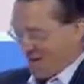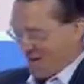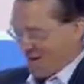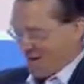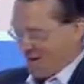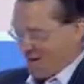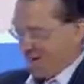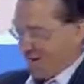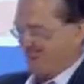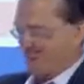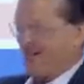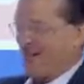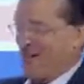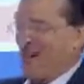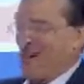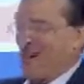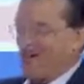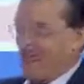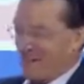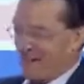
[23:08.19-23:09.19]
that question,
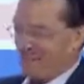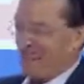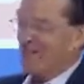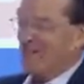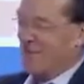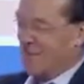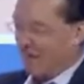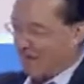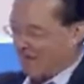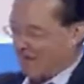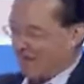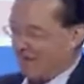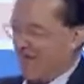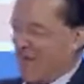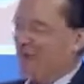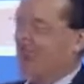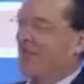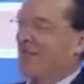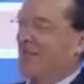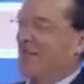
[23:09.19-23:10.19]
but it was good.
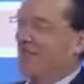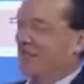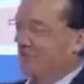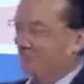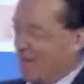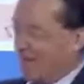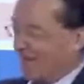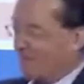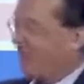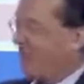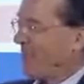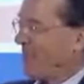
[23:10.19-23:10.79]
It was all good.